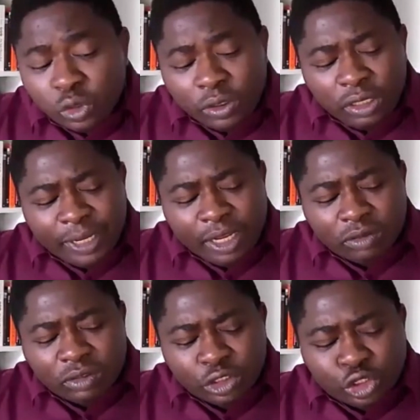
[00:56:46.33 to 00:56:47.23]
Talking
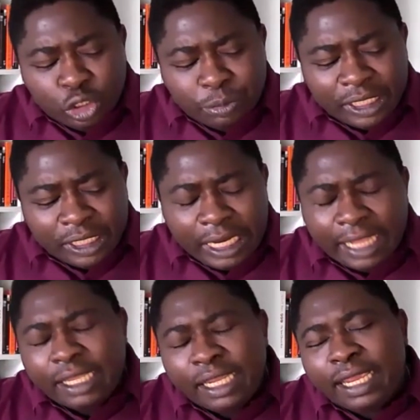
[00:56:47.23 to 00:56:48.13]
about jeopardy,
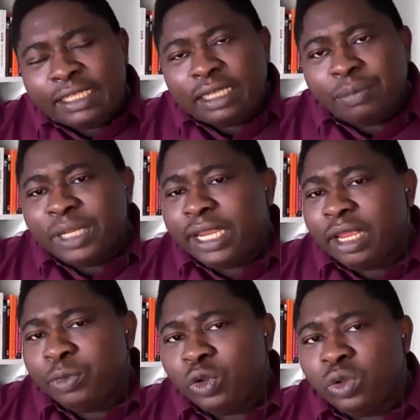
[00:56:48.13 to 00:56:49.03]
I think it's
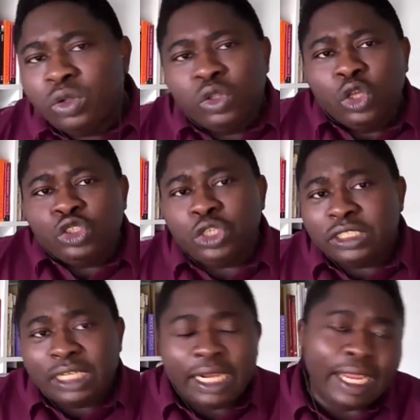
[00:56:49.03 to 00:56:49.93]
applicable not
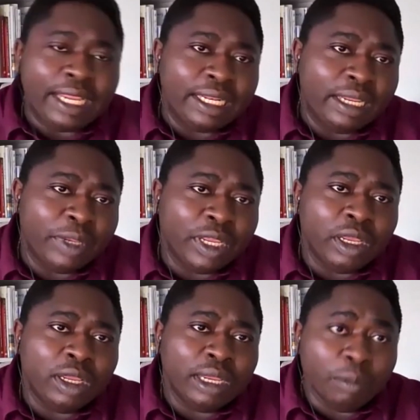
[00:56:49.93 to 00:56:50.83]
just in
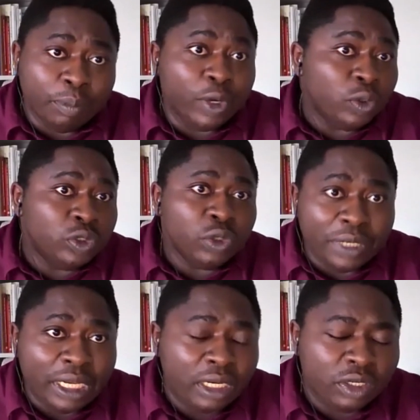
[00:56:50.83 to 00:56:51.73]
academia, but
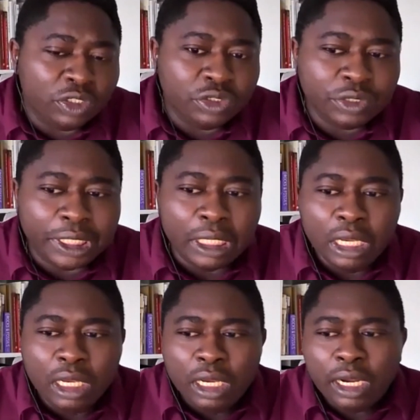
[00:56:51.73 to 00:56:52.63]
also in the industry.
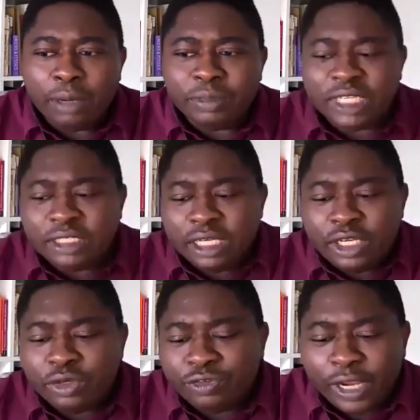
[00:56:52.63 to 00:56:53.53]

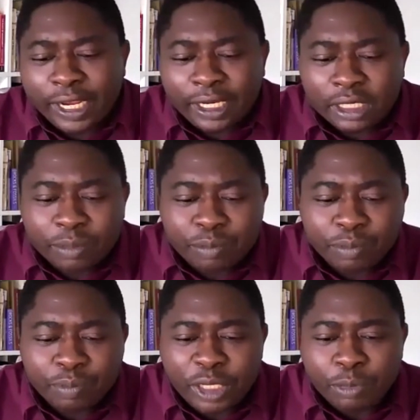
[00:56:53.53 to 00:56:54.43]
Certainly you find
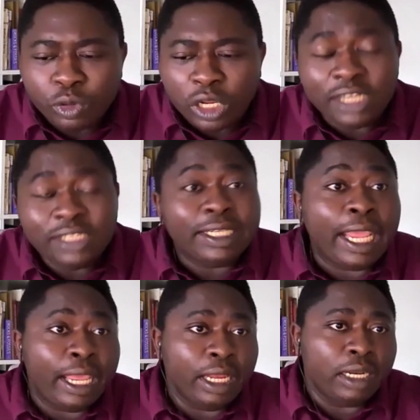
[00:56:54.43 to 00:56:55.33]
people are
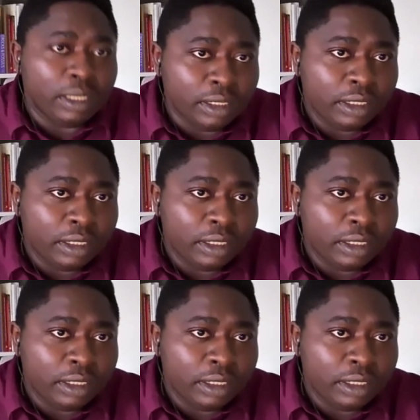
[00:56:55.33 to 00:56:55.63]
scared.